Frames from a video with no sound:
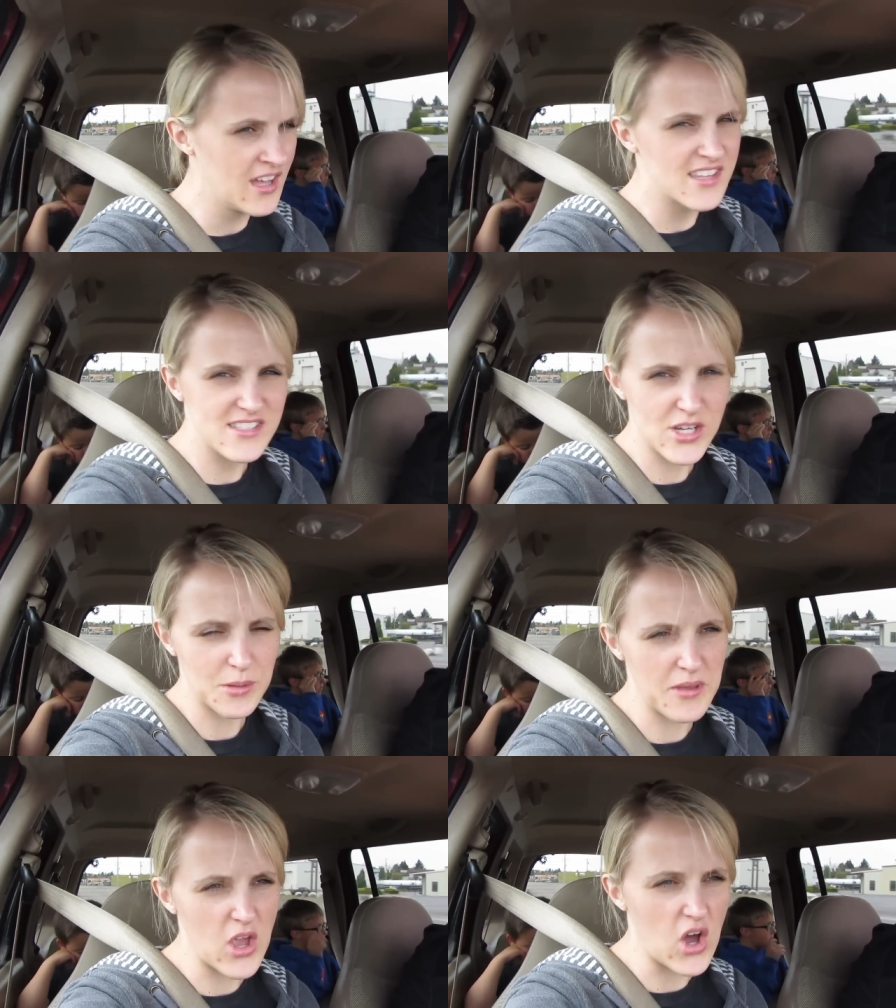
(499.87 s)
It's going
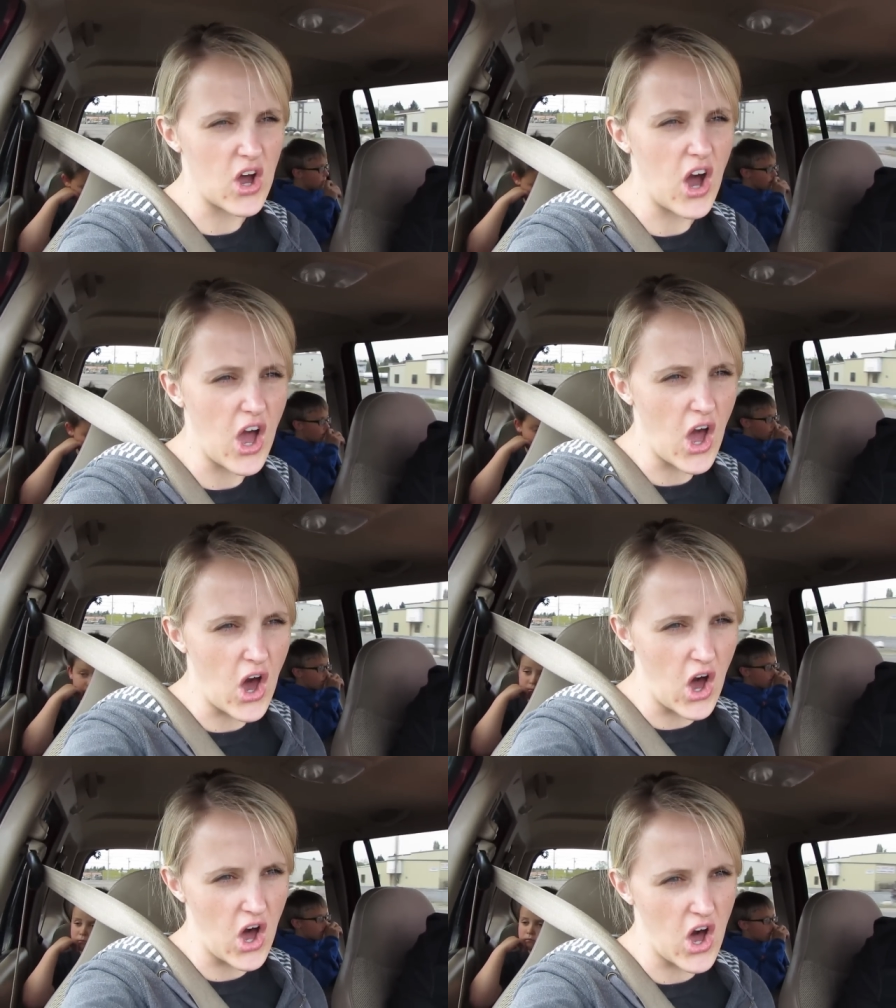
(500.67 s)
to be
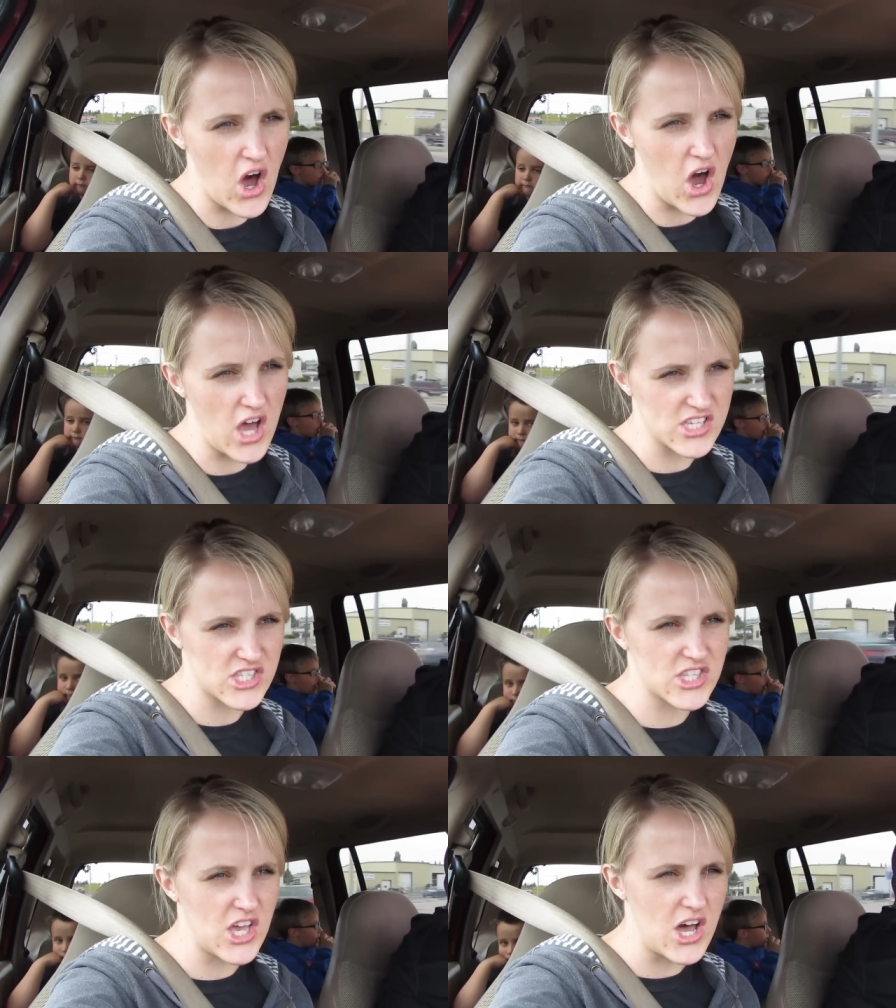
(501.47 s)

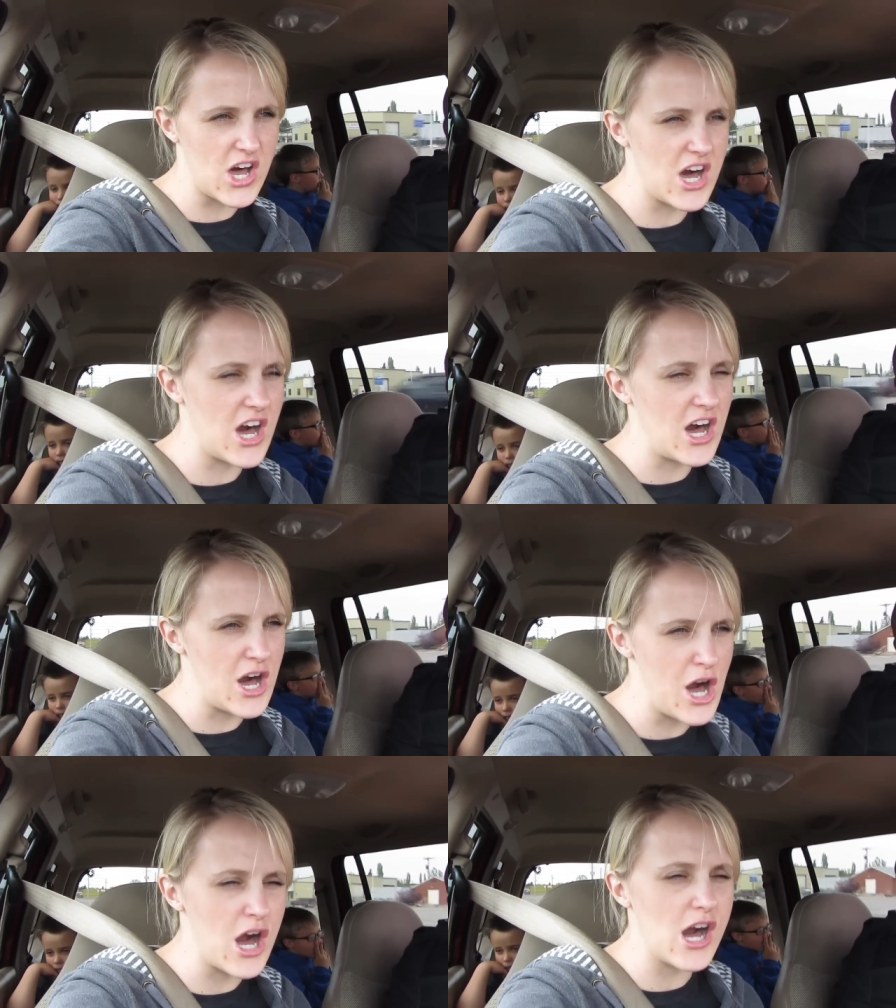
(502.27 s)

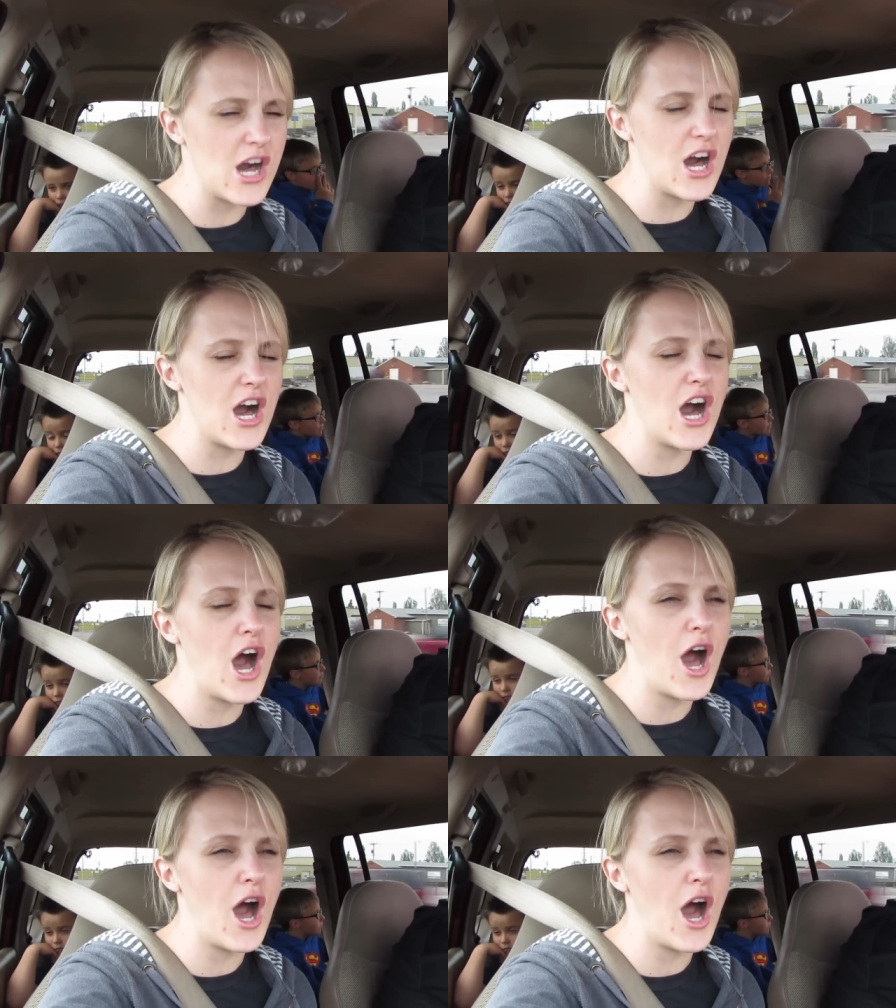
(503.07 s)
awesome.